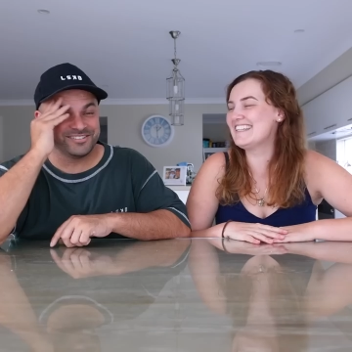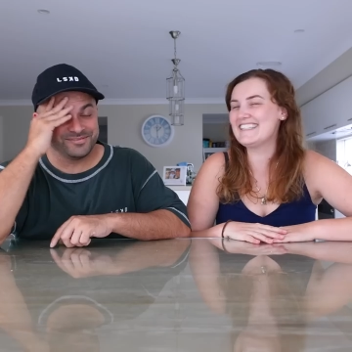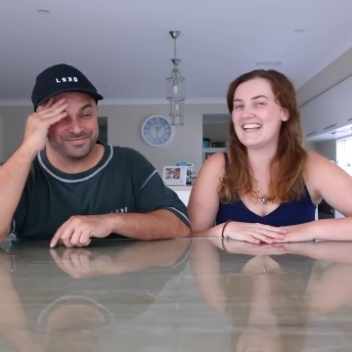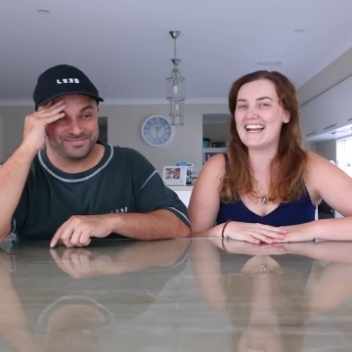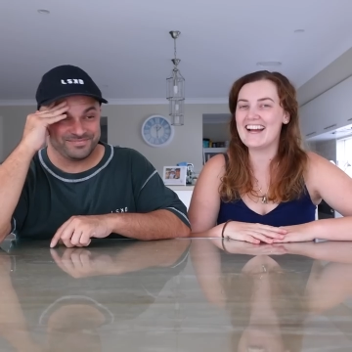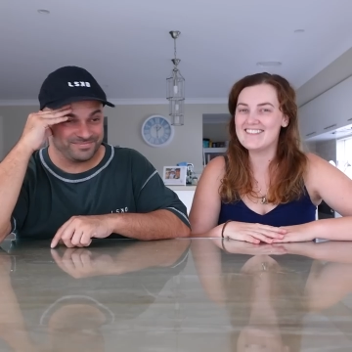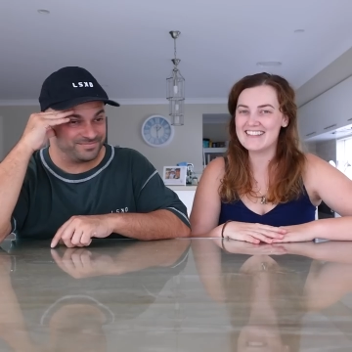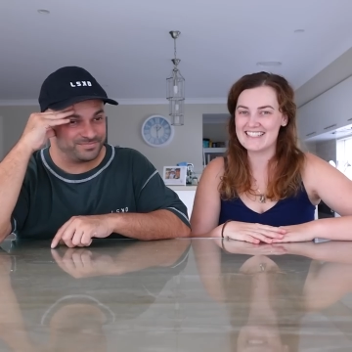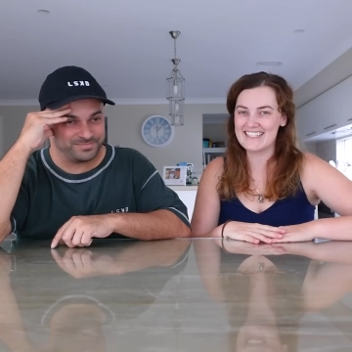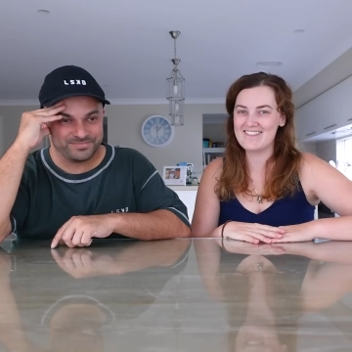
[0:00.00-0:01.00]
Speaker 1: Today
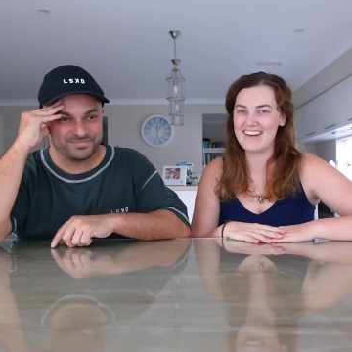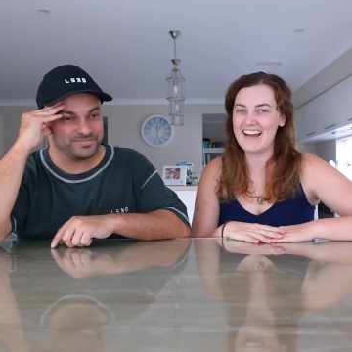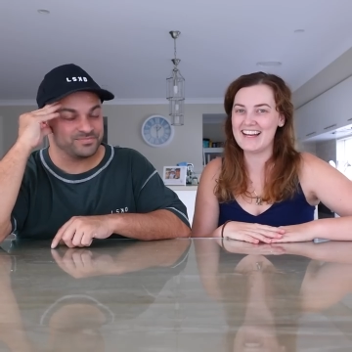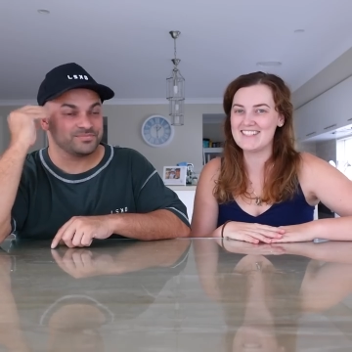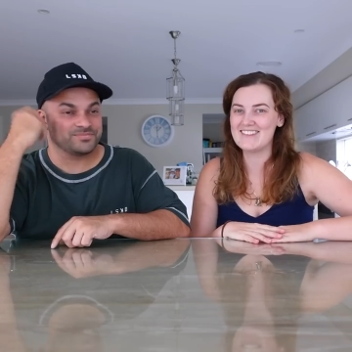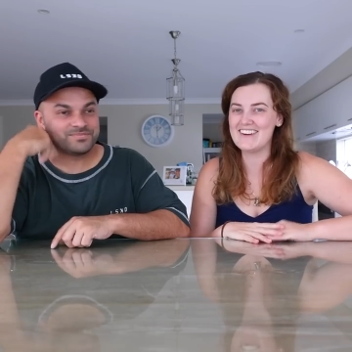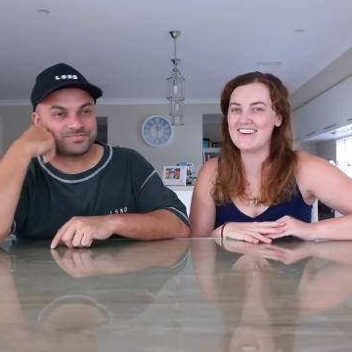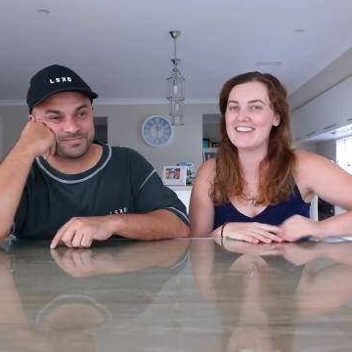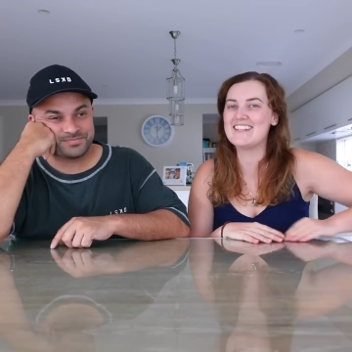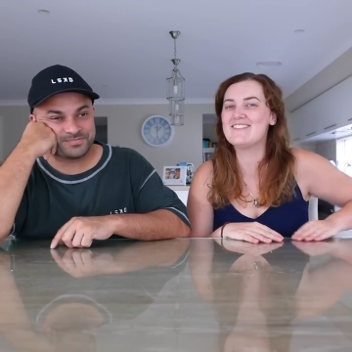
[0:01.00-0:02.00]
I'm testing my
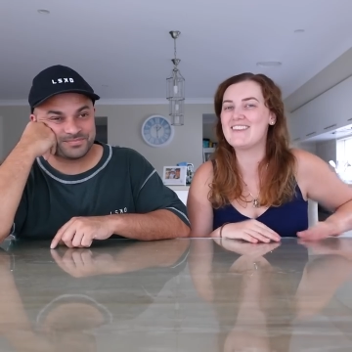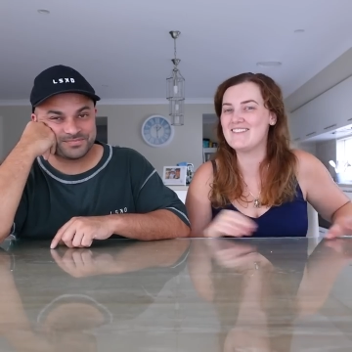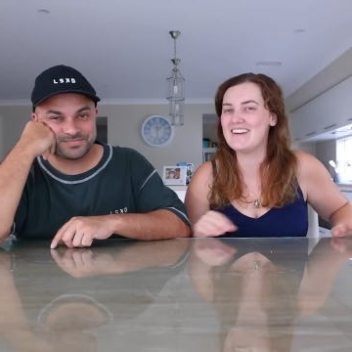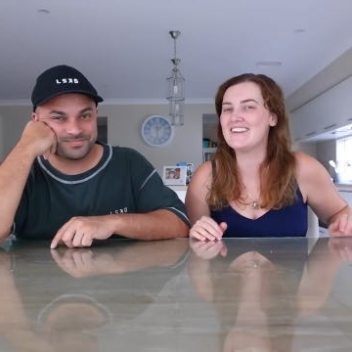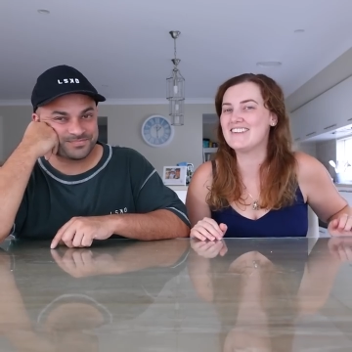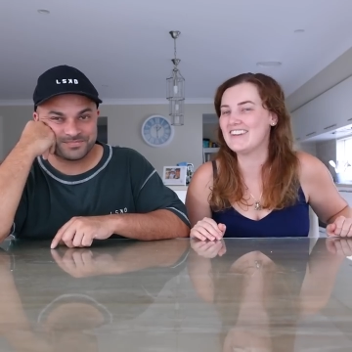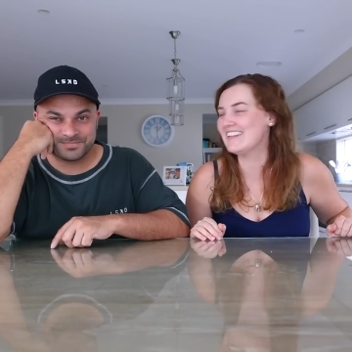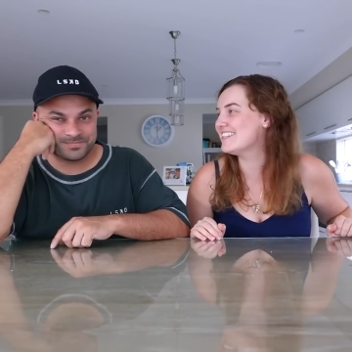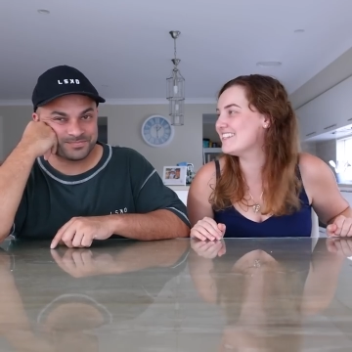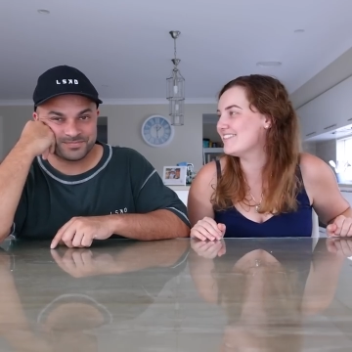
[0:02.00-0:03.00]
husband on his female
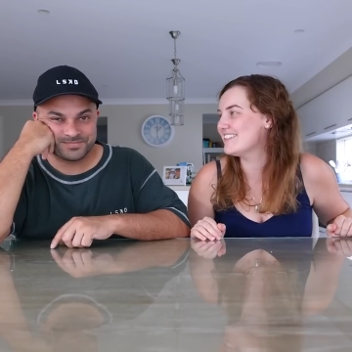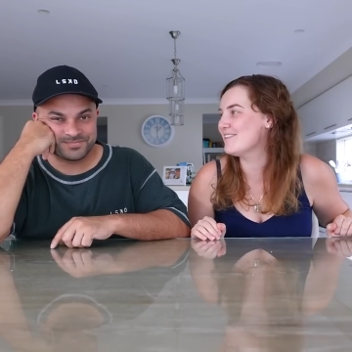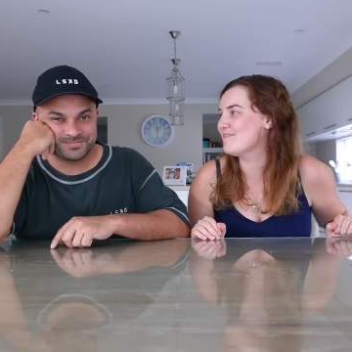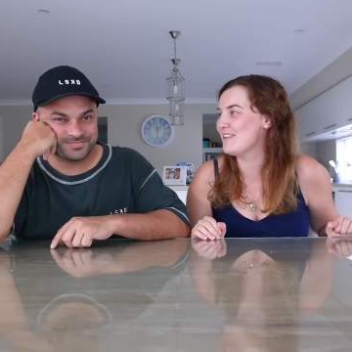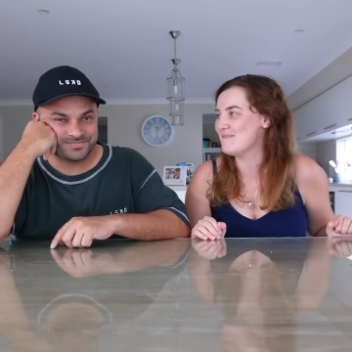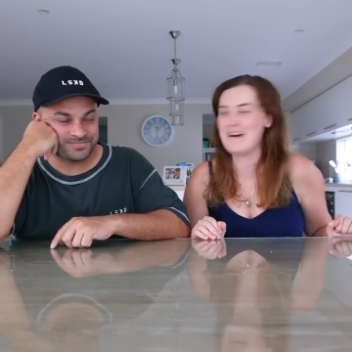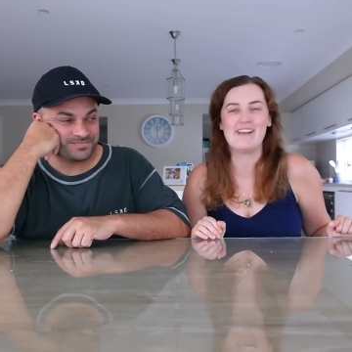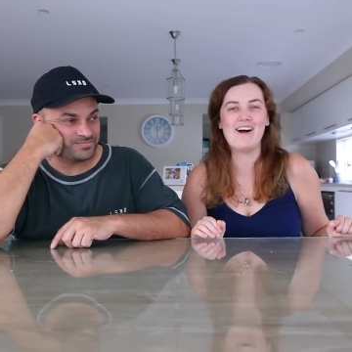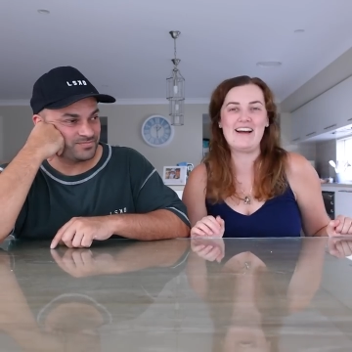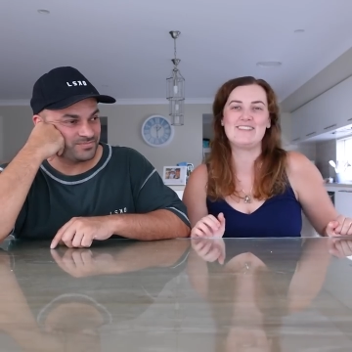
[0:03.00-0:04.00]
knowledge with some
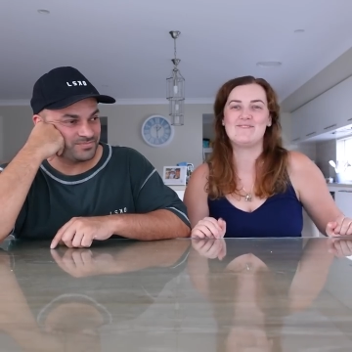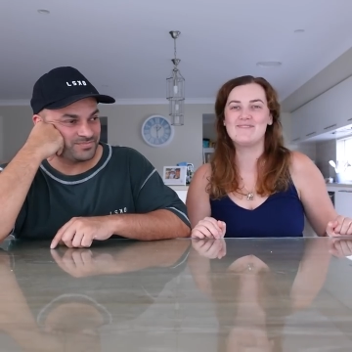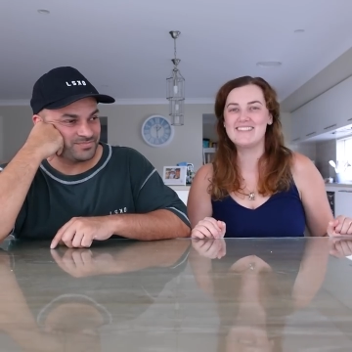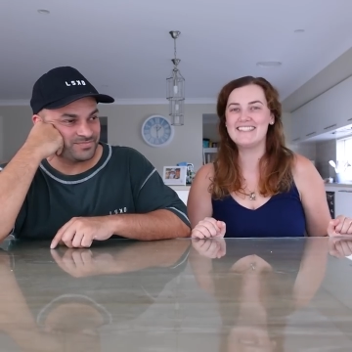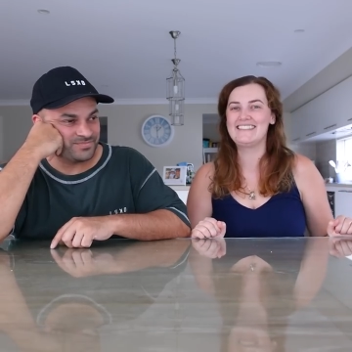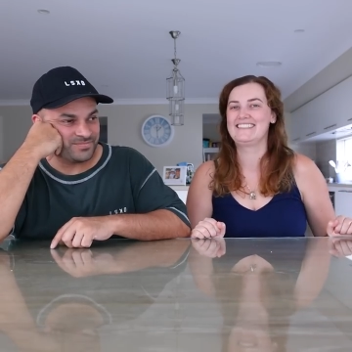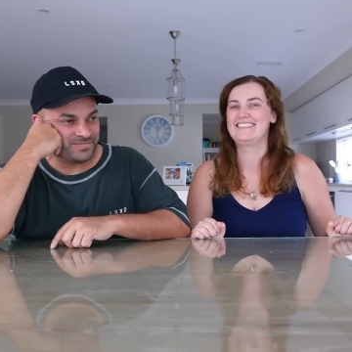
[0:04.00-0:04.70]
female items.